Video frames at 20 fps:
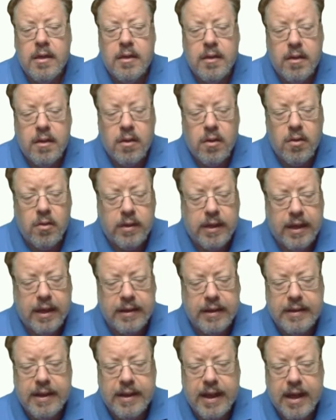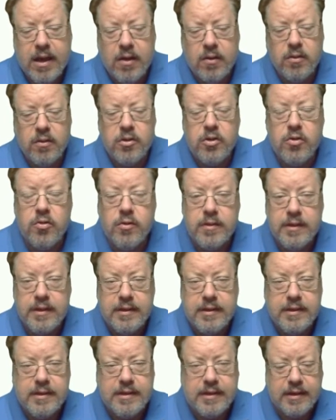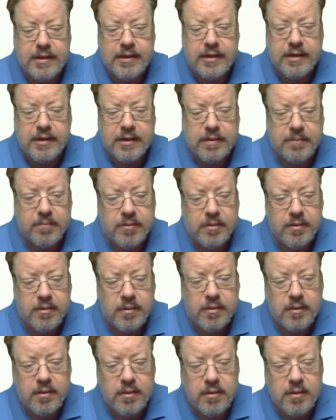Okay, now, using synonyms.